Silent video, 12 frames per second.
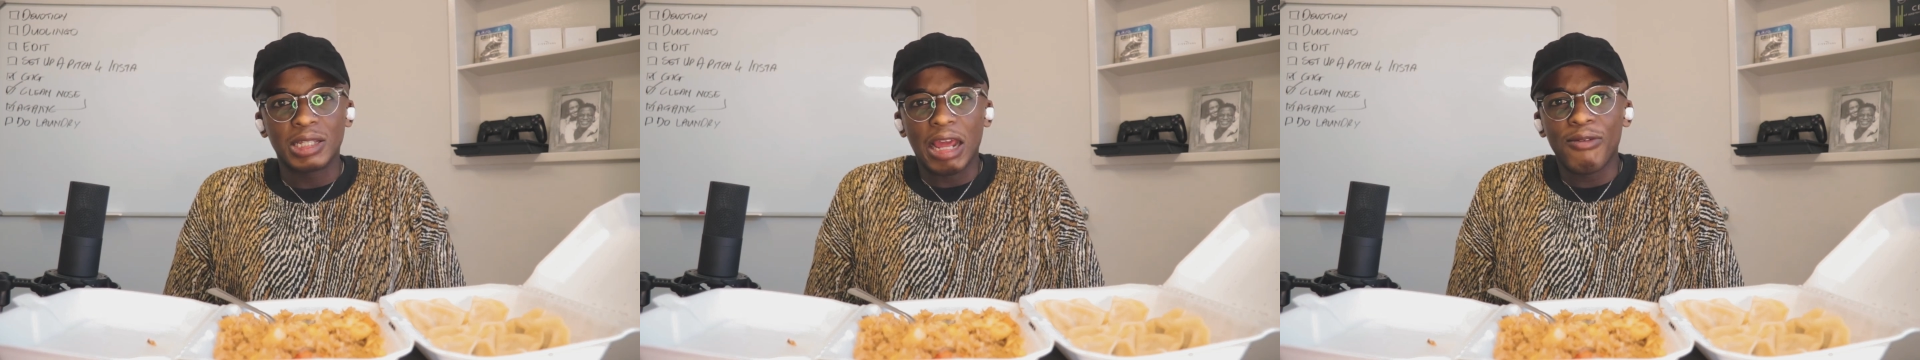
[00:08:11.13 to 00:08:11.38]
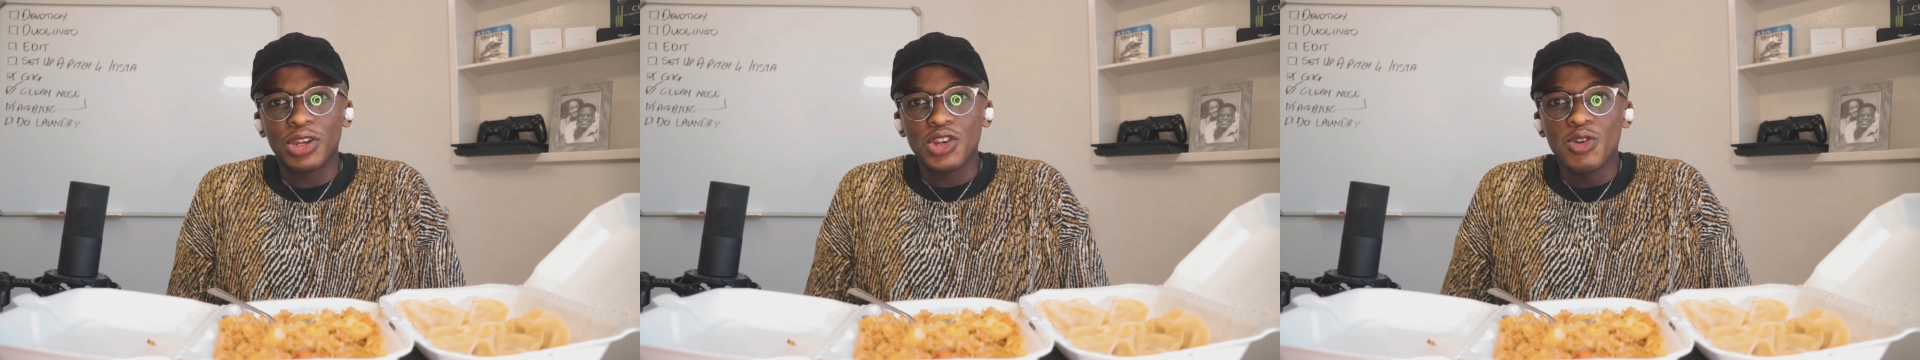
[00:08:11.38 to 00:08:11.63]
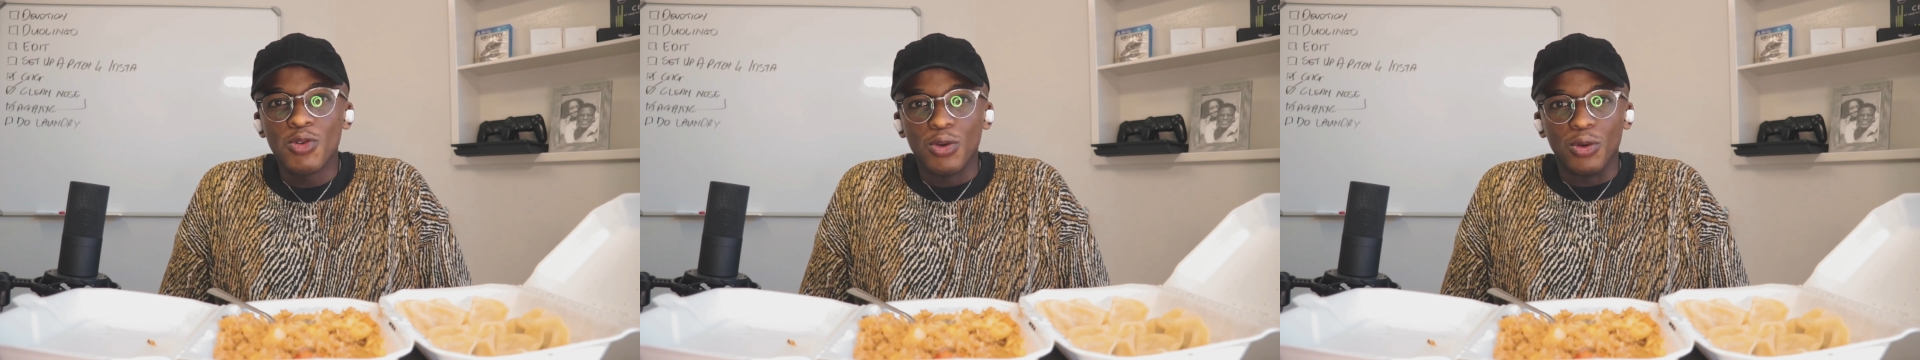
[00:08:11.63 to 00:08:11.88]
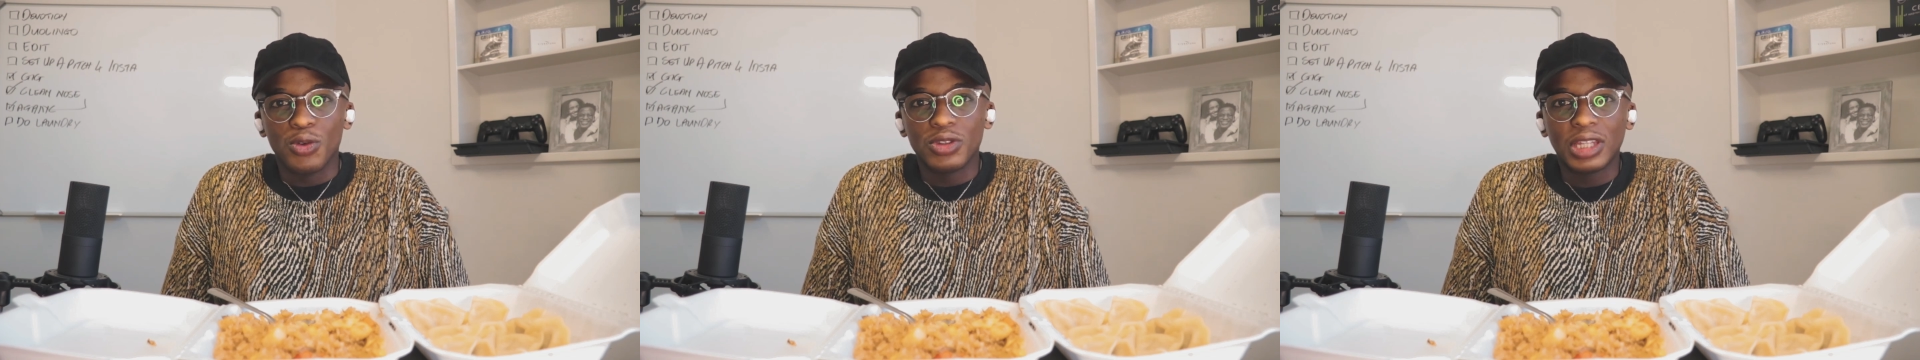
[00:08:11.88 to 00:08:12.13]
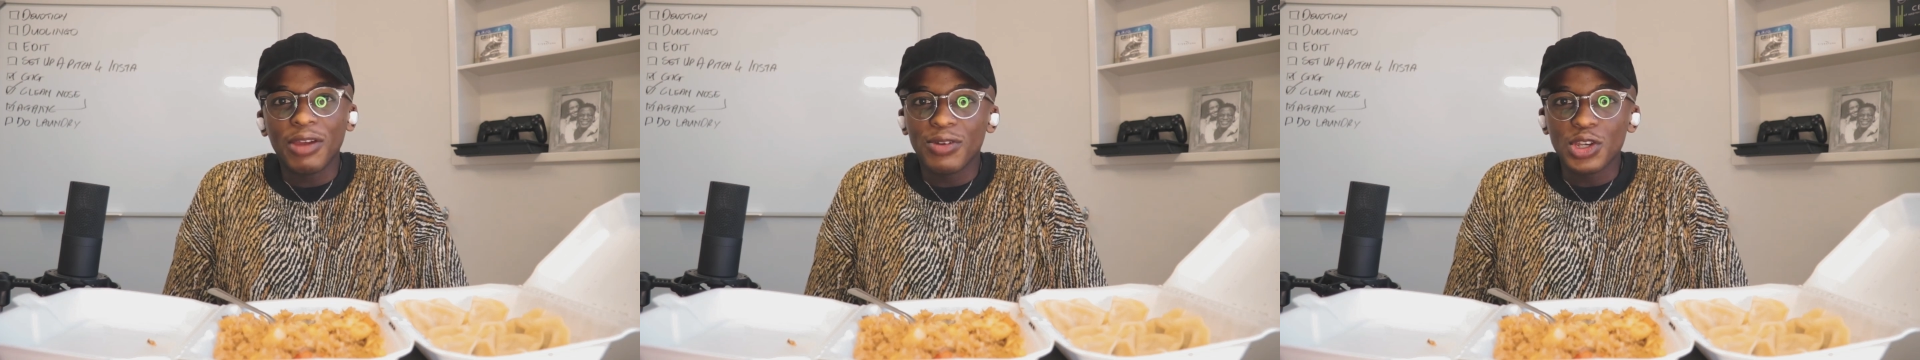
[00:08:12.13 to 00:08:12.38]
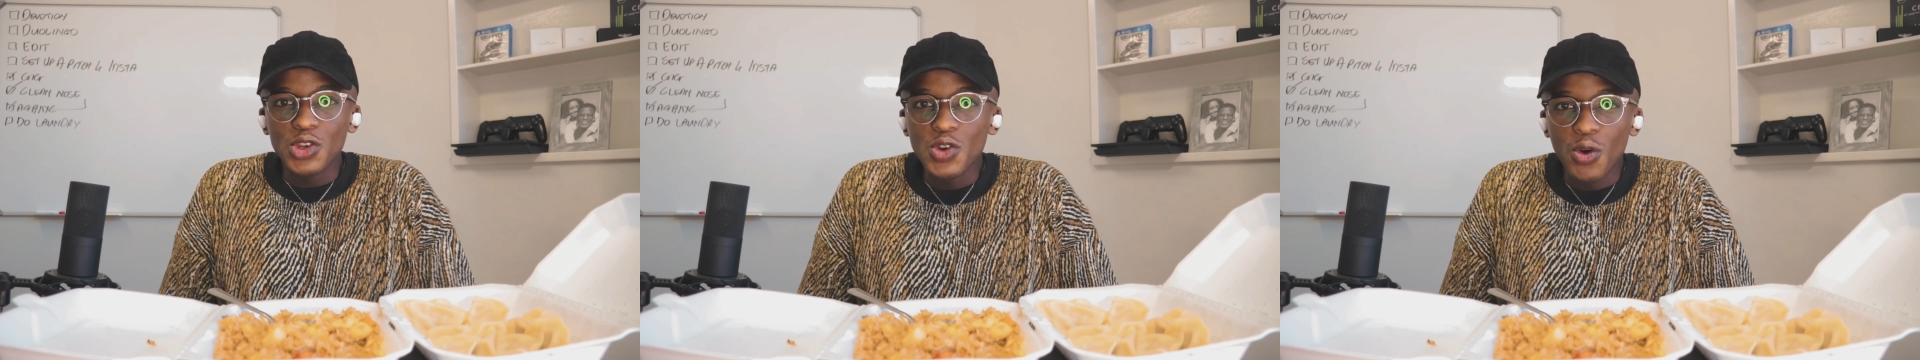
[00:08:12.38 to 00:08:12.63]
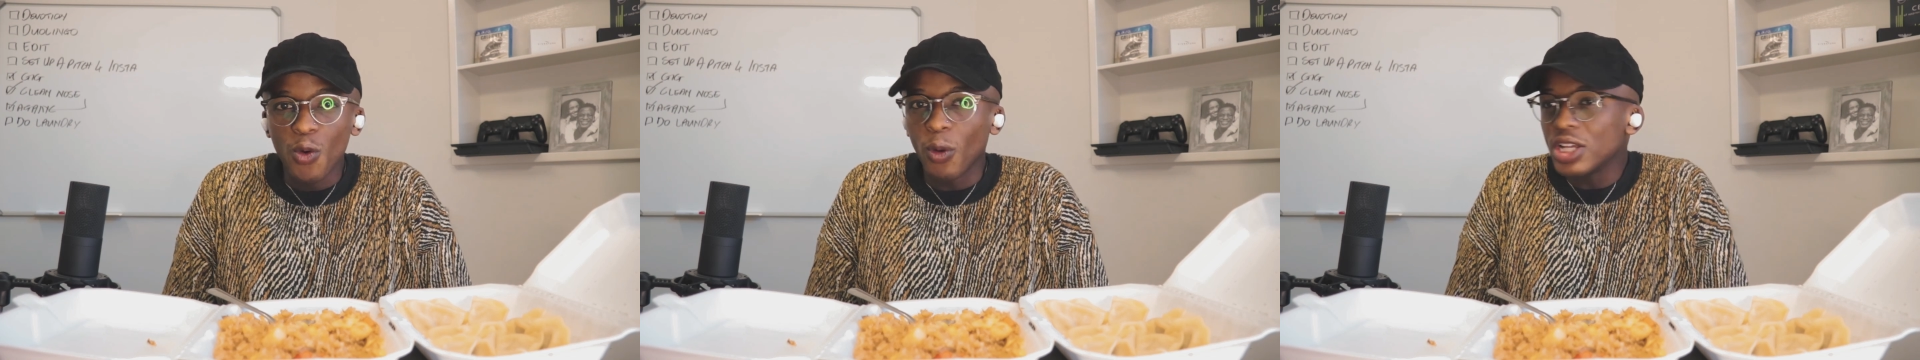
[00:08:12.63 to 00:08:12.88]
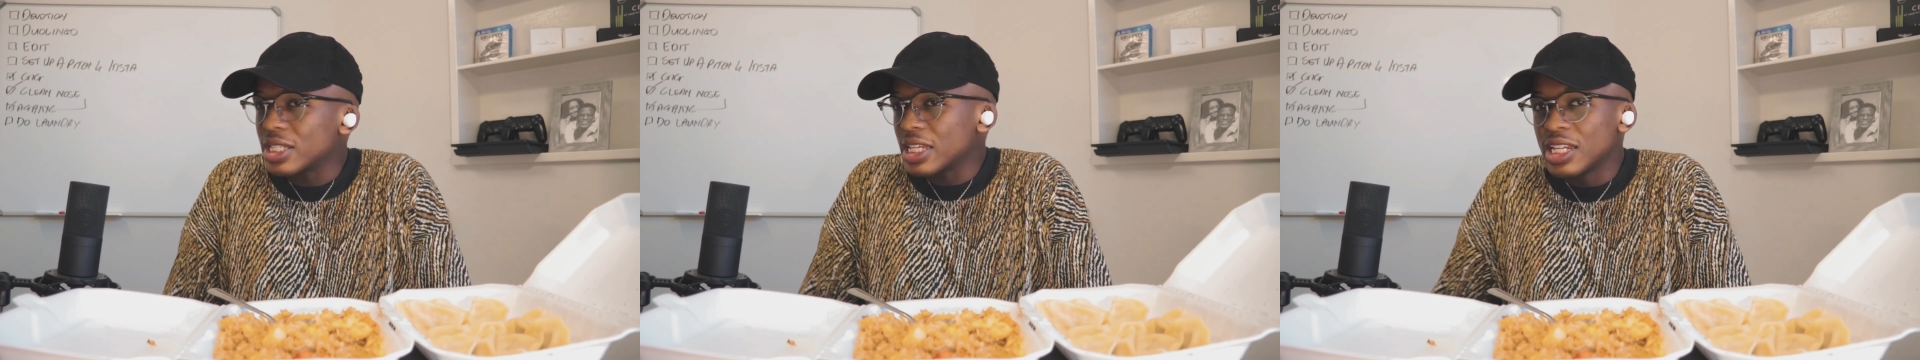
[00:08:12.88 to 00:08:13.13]
David knew who
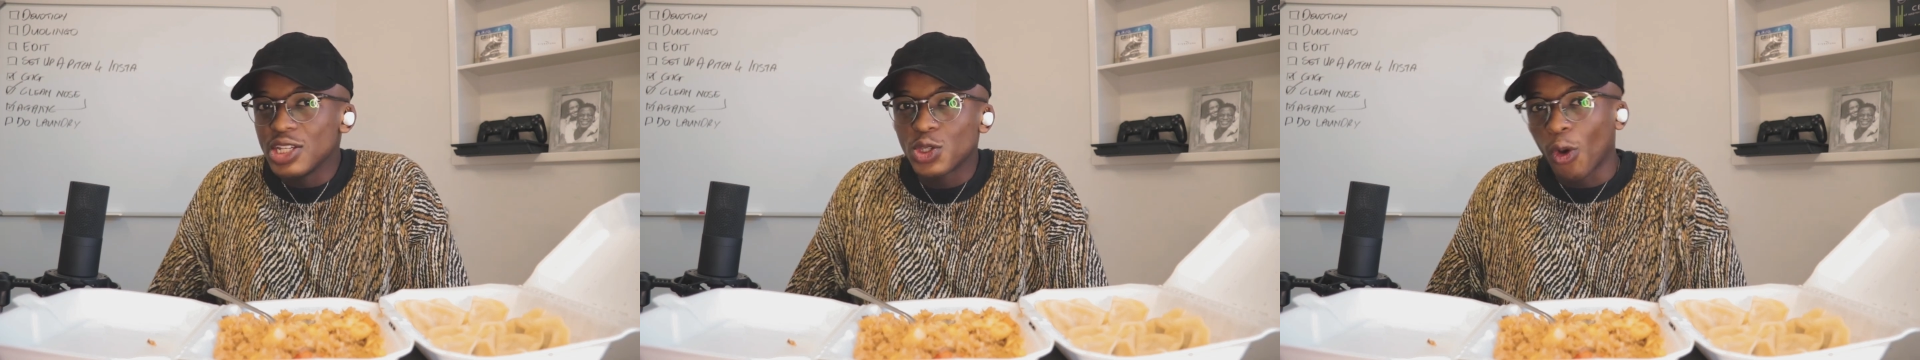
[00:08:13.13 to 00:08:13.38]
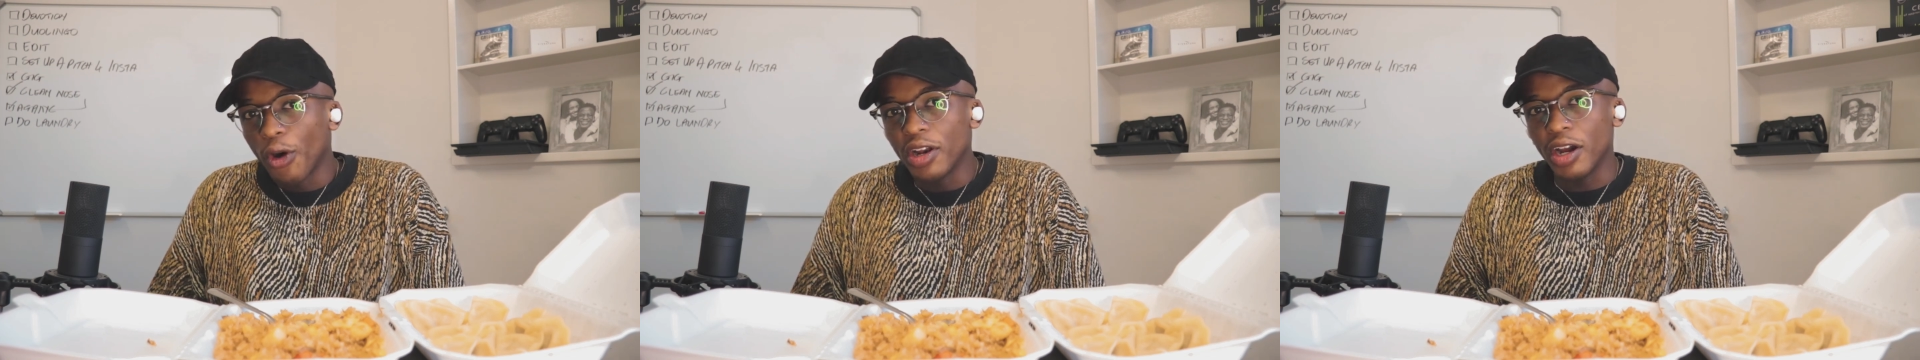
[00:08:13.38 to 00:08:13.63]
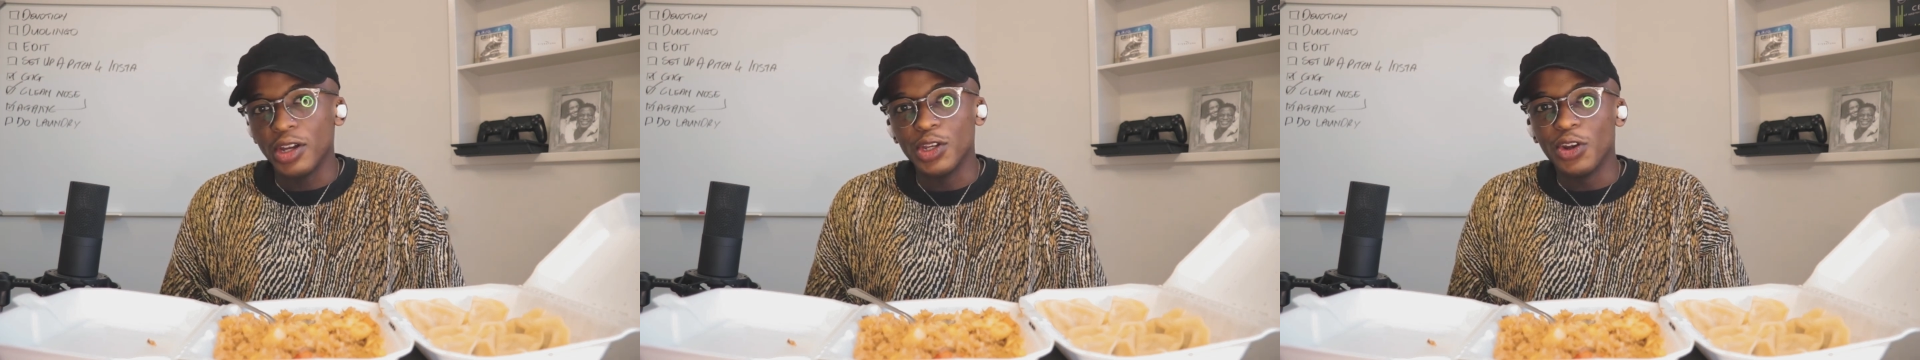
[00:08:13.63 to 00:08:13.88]
was in his corner,